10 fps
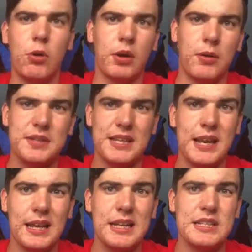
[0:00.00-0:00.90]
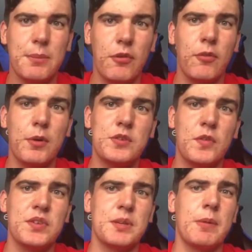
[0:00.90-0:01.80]
I'll go into that later. But for most of
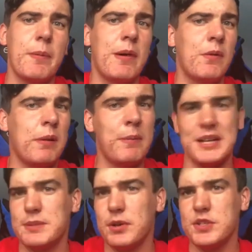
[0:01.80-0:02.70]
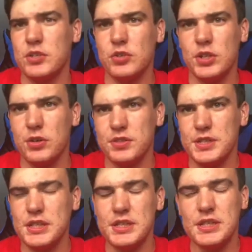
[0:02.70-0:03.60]
you, it's going to be about maximising your
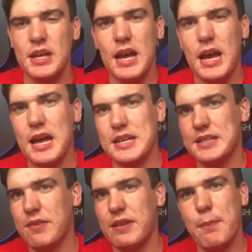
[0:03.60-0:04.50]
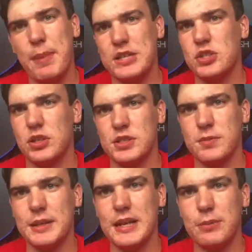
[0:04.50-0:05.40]
chances and having the best chance
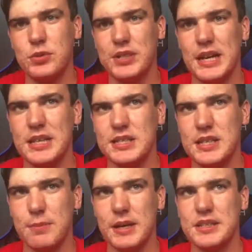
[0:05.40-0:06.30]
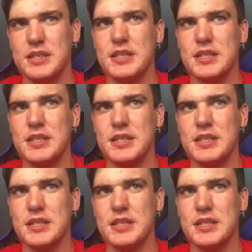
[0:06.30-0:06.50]
of being able to get into the beta.